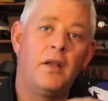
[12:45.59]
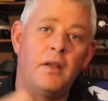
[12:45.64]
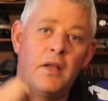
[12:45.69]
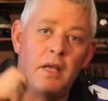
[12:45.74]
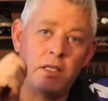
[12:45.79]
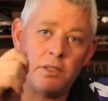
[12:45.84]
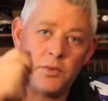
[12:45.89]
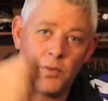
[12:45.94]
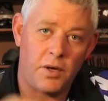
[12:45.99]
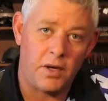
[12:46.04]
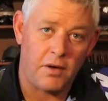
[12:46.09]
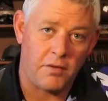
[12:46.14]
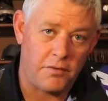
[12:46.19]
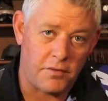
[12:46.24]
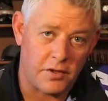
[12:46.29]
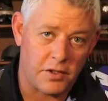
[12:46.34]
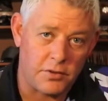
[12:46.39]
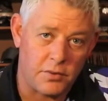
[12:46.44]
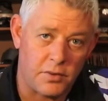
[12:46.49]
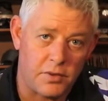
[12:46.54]
that's where your
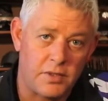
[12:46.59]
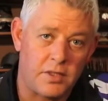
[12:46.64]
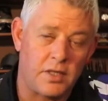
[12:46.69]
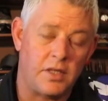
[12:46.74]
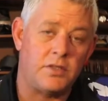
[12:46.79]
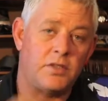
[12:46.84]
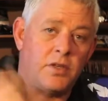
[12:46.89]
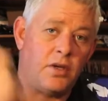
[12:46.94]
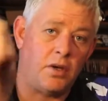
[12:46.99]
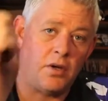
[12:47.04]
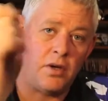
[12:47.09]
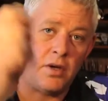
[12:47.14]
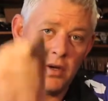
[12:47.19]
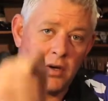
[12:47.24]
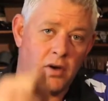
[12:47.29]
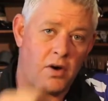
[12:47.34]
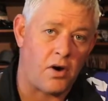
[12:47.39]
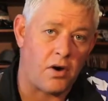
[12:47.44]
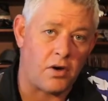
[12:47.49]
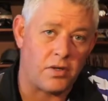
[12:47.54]
fish will sit, so you're going
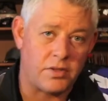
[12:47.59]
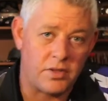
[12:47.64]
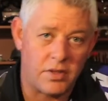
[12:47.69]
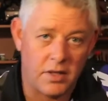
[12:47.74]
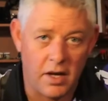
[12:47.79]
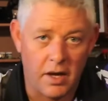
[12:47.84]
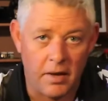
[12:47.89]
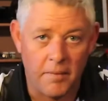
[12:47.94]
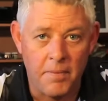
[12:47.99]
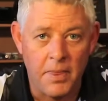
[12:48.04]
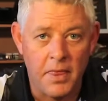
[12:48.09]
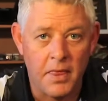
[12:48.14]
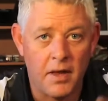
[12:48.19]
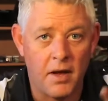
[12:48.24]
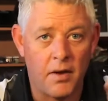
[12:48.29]
to cast there.